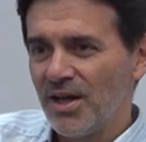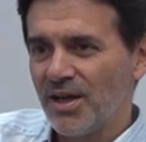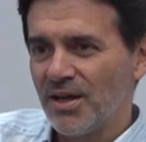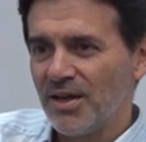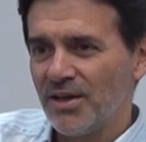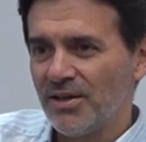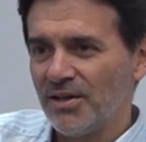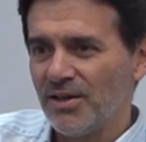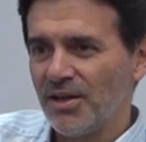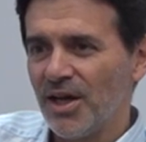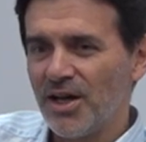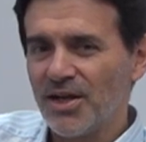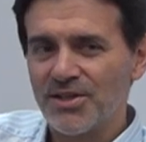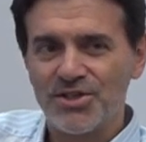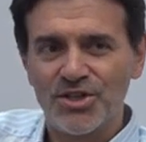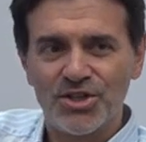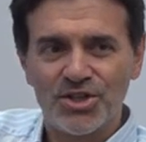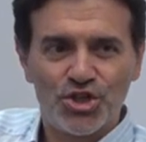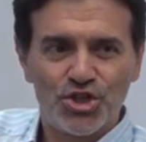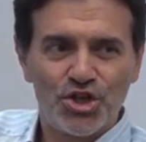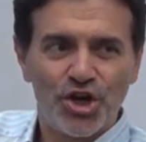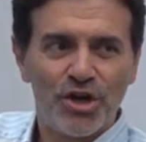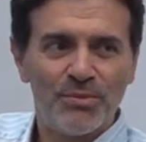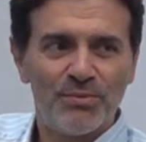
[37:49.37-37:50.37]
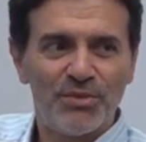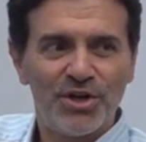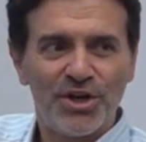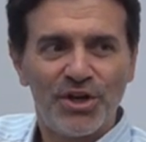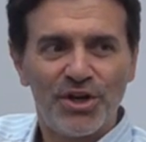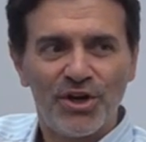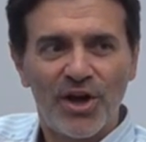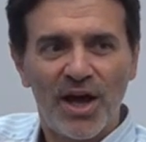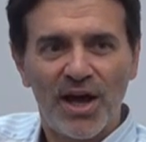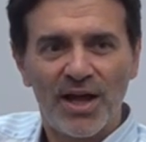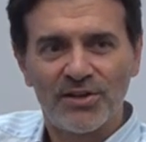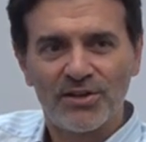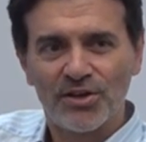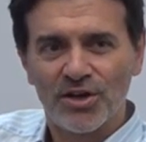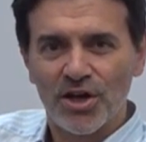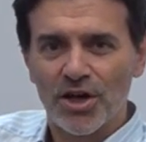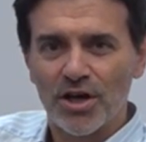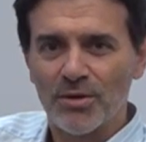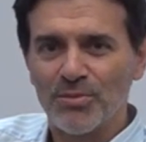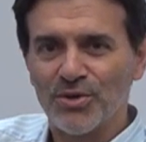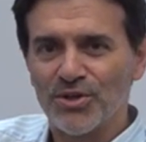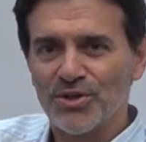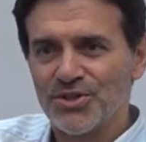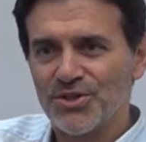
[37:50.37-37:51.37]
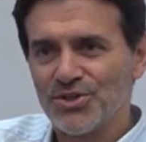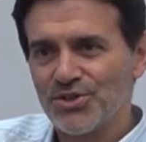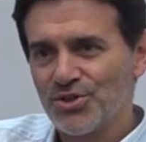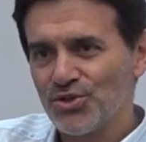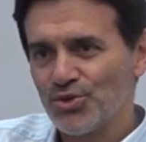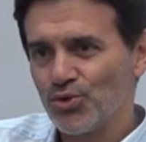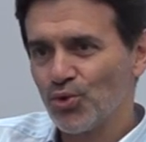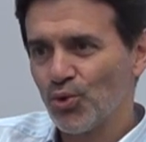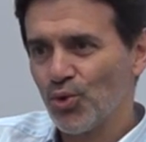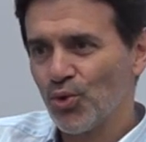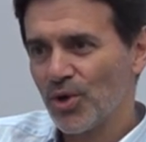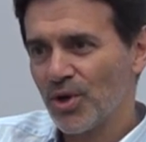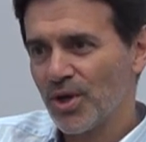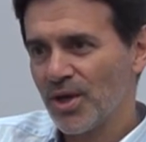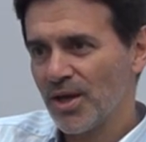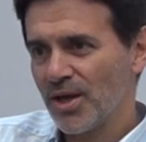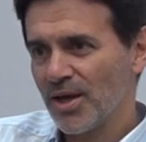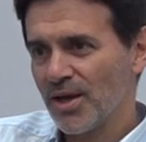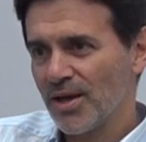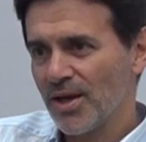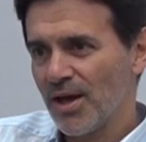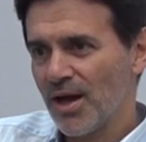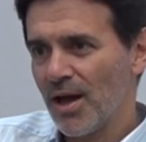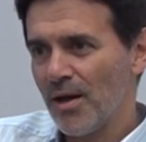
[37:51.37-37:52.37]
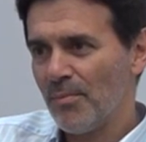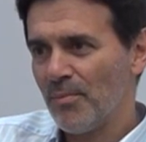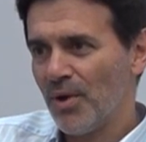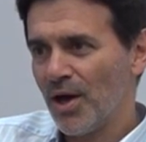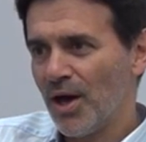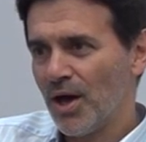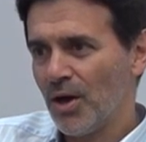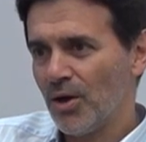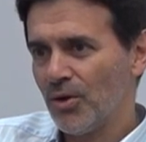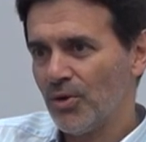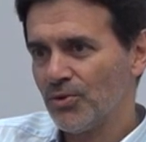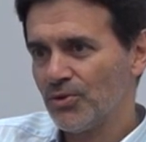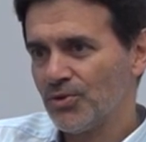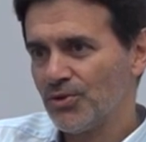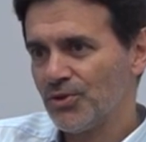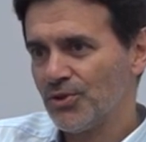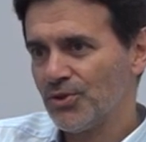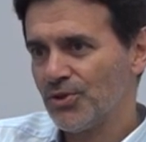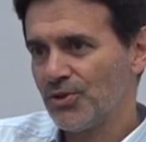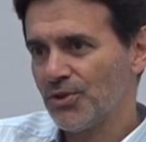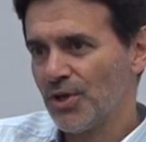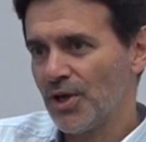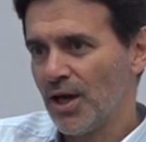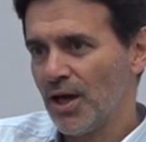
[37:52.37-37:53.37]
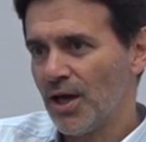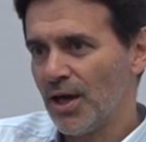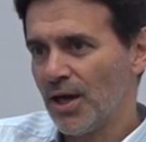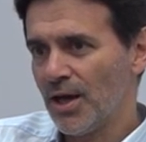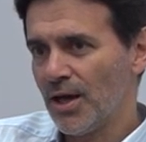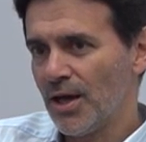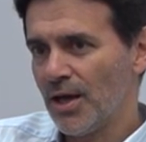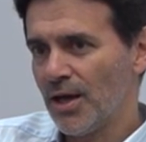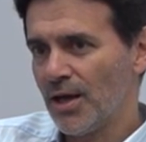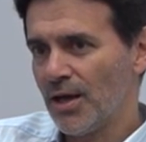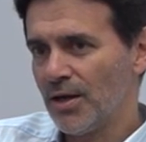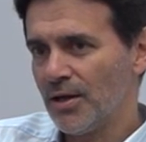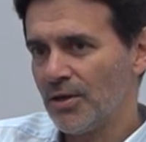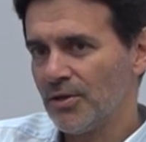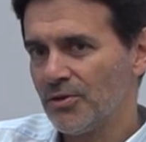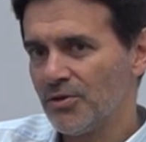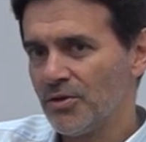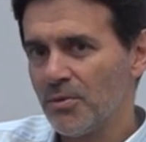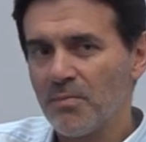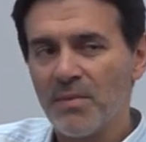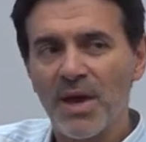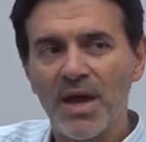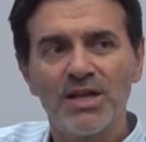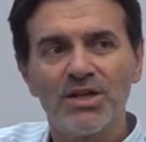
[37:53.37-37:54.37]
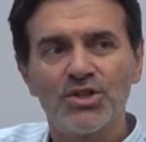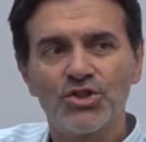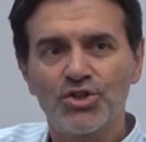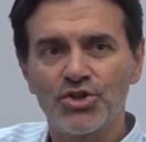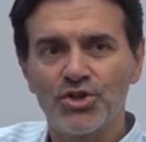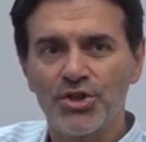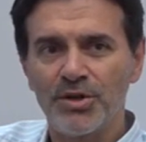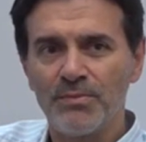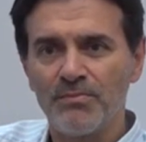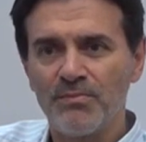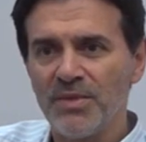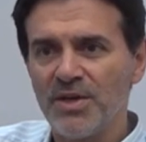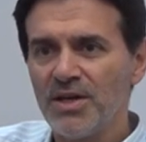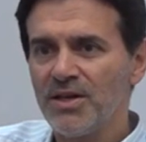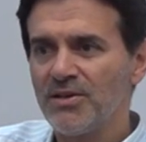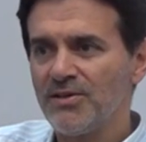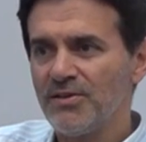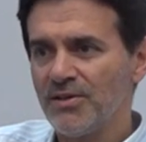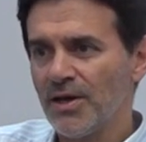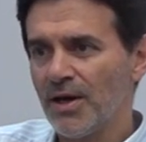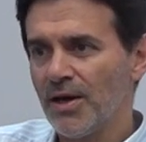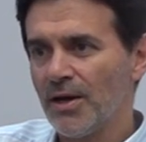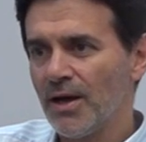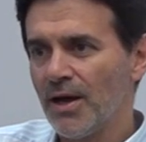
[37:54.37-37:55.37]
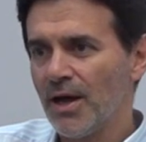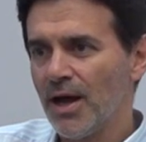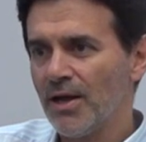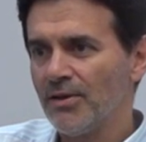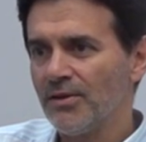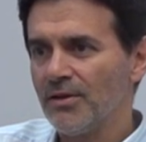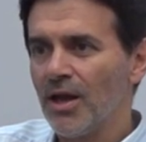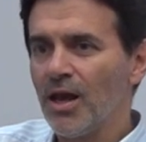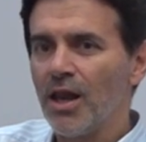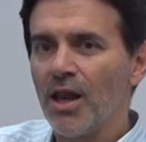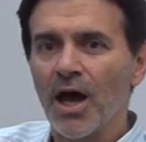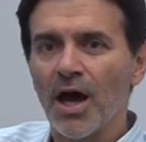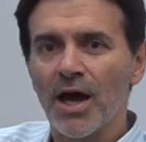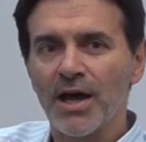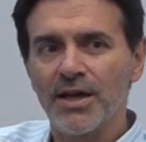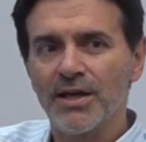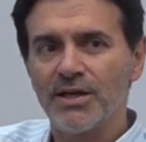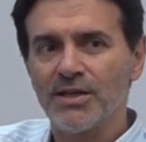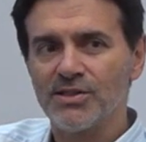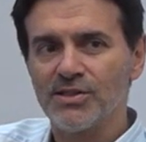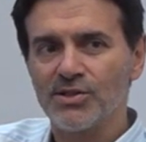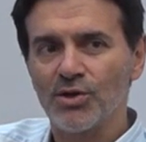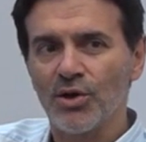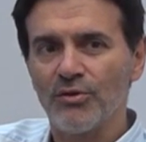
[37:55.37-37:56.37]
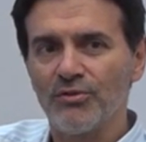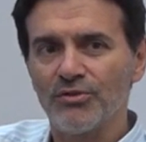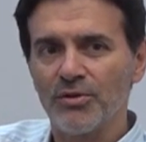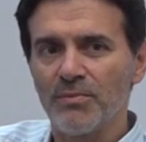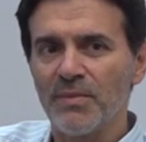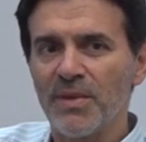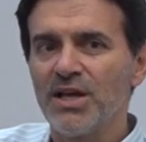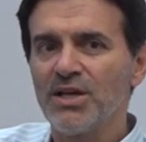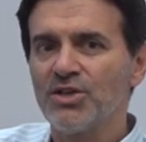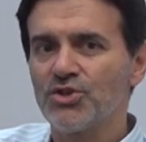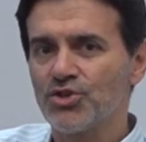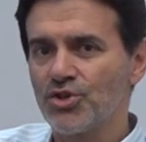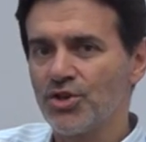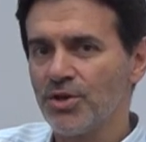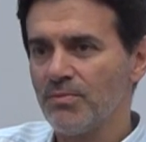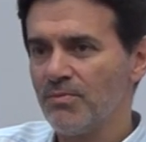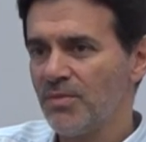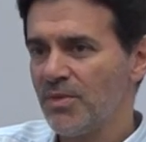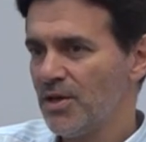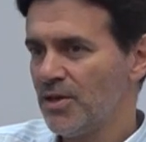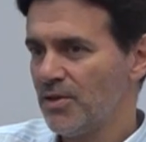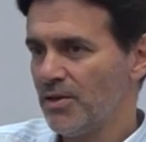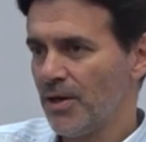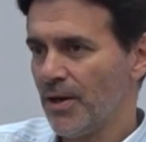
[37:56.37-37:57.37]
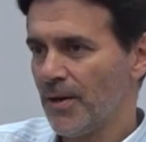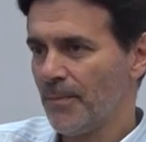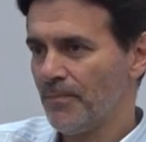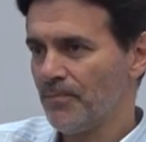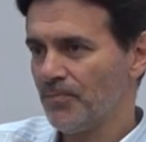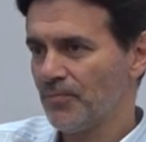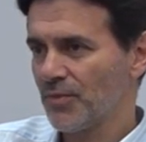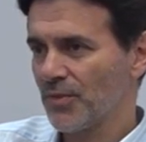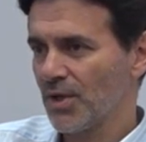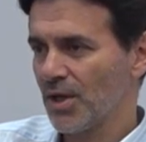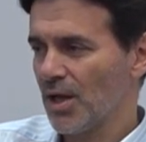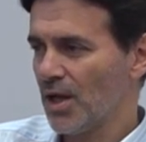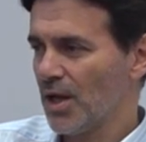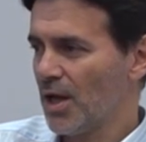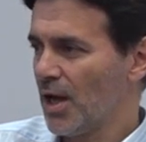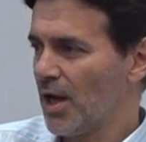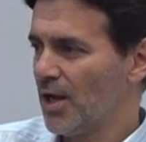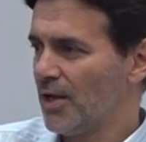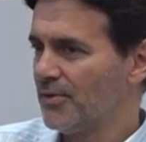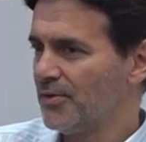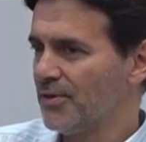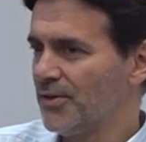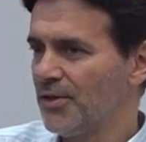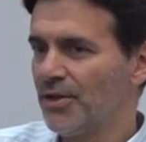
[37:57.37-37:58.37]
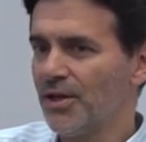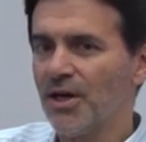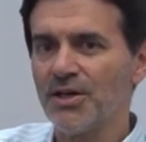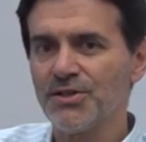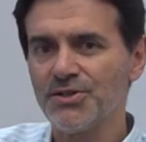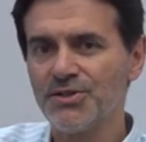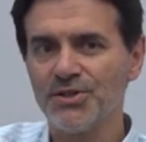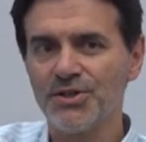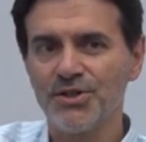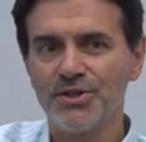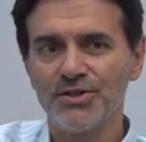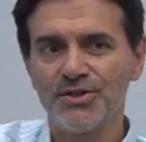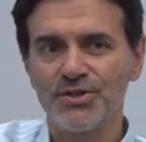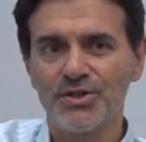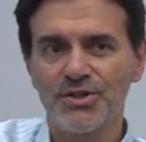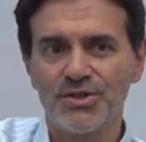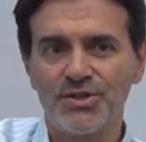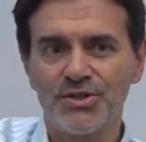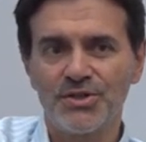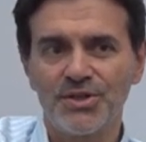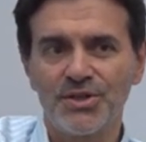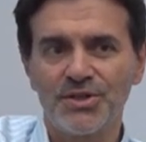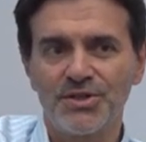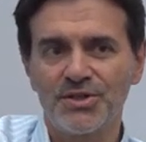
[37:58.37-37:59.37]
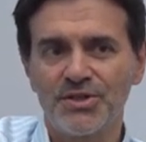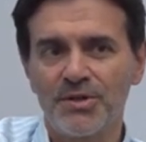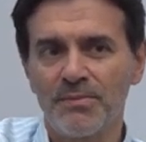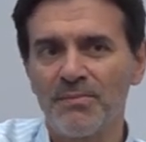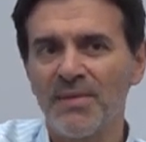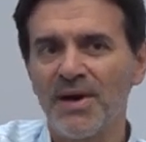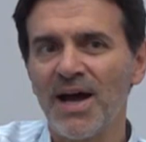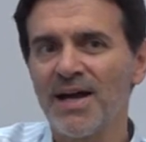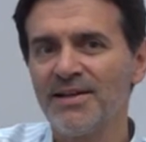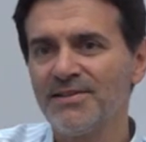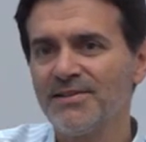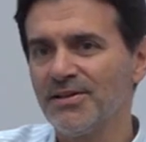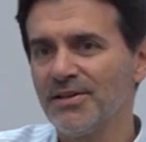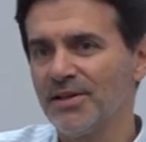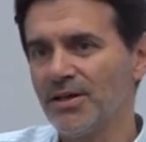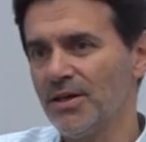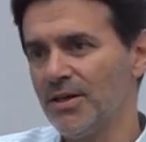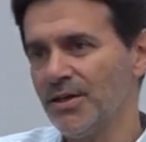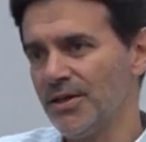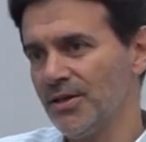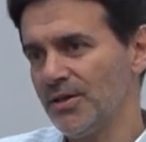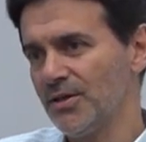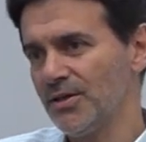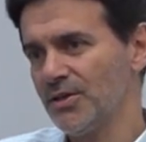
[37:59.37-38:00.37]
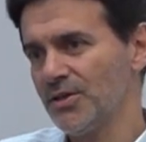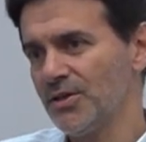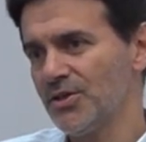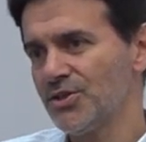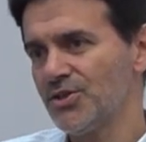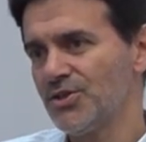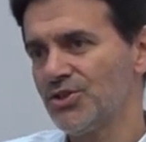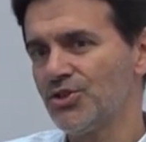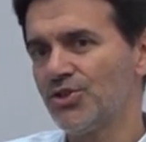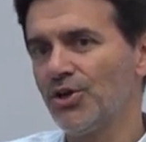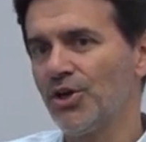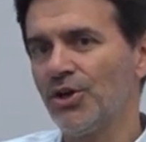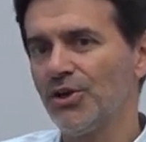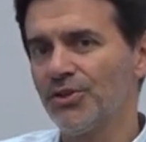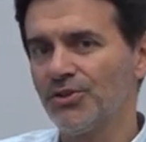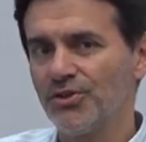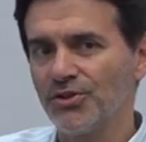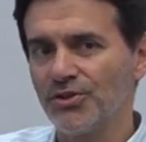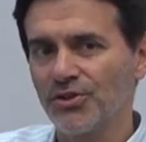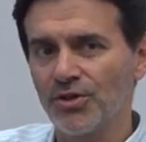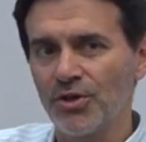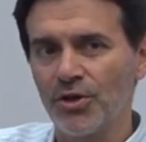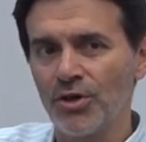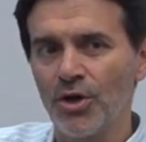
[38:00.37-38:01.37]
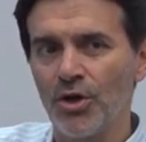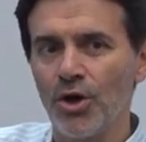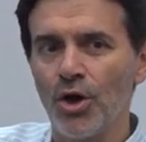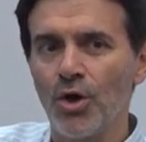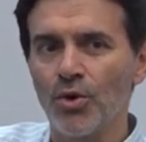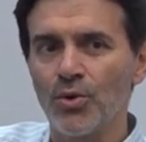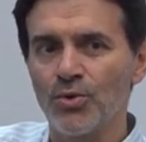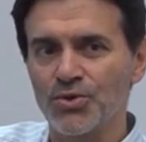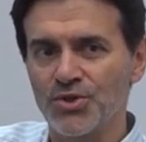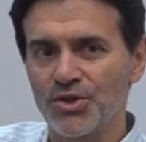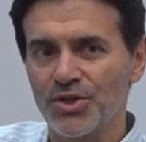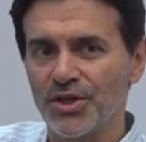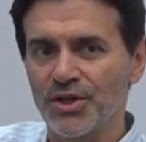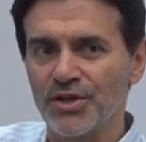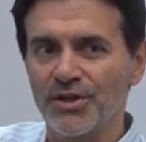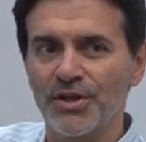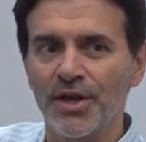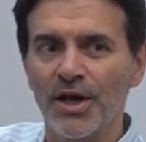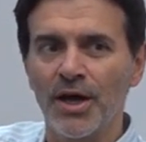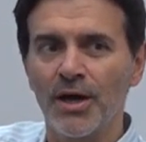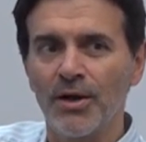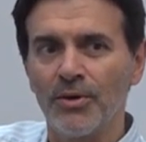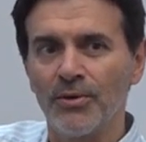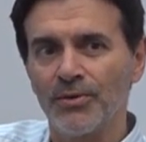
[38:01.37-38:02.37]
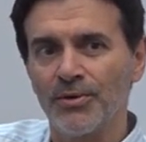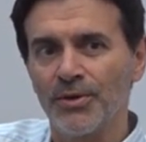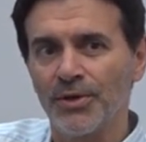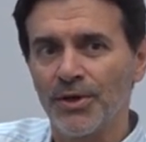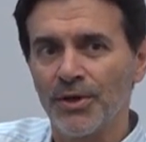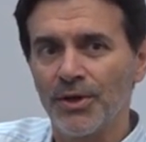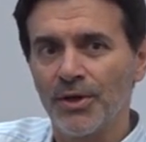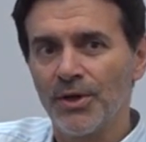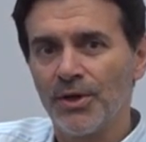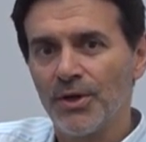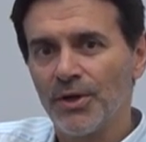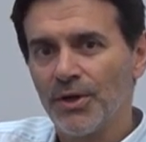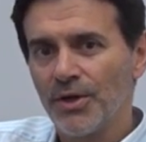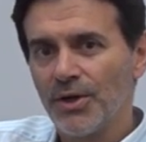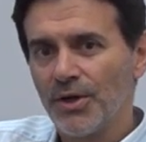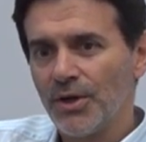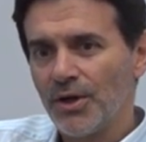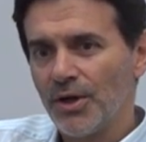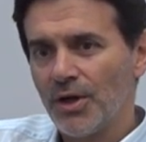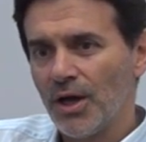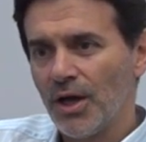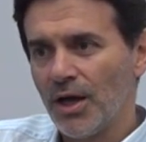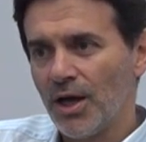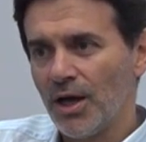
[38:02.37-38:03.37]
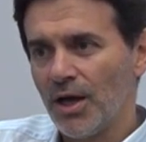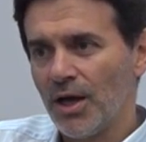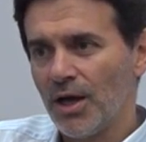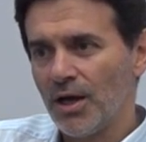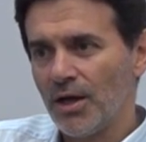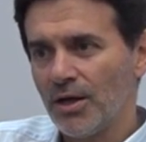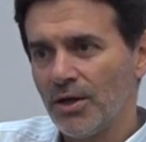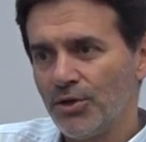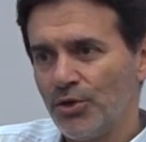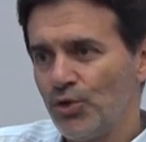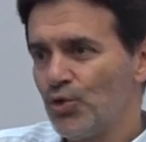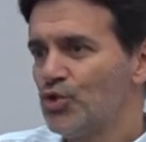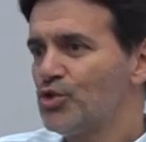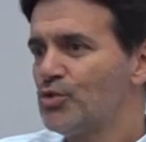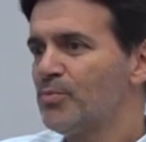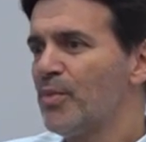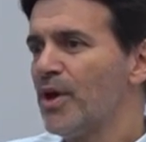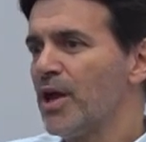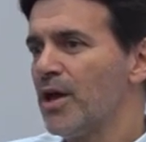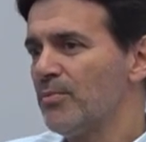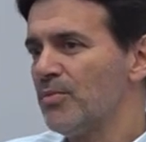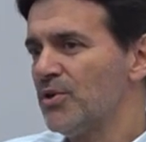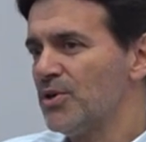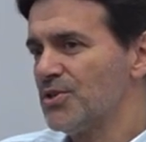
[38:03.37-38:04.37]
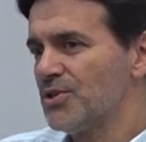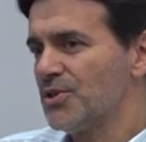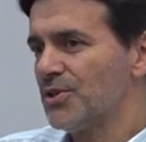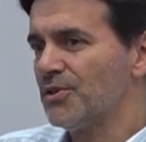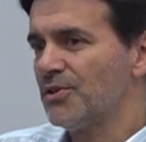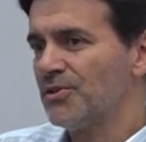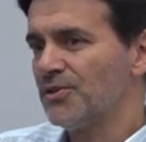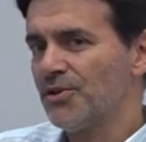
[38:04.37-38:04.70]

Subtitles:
In Nazi Germany, you had Goebbels talking about the mainstream media and the lies of the mainstream media, and the Nazis systematically started closing down newspapers at the